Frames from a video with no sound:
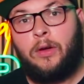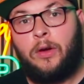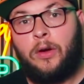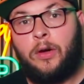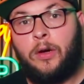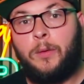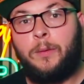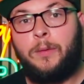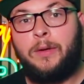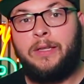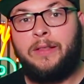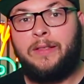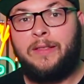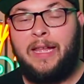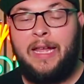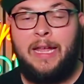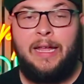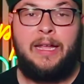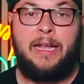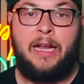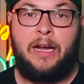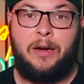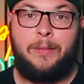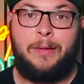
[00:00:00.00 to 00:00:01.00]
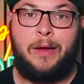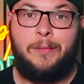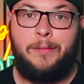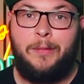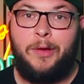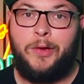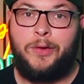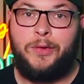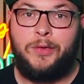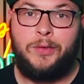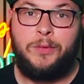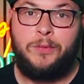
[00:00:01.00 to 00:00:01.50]
on what they care about
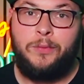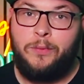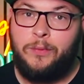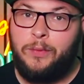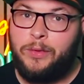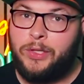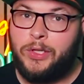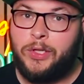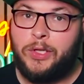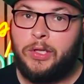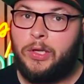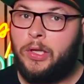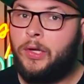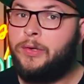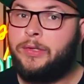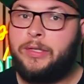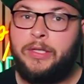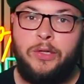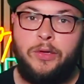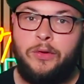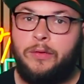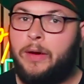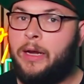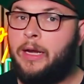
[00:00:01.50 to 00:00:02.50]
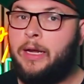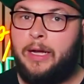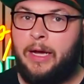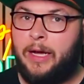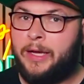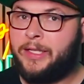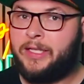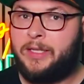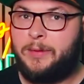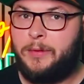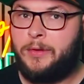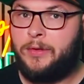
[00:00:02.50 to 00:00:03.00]
most, which is closing great
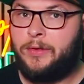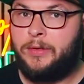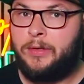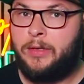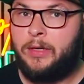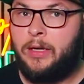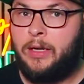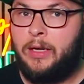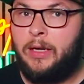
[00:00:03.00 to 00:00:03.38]
customers.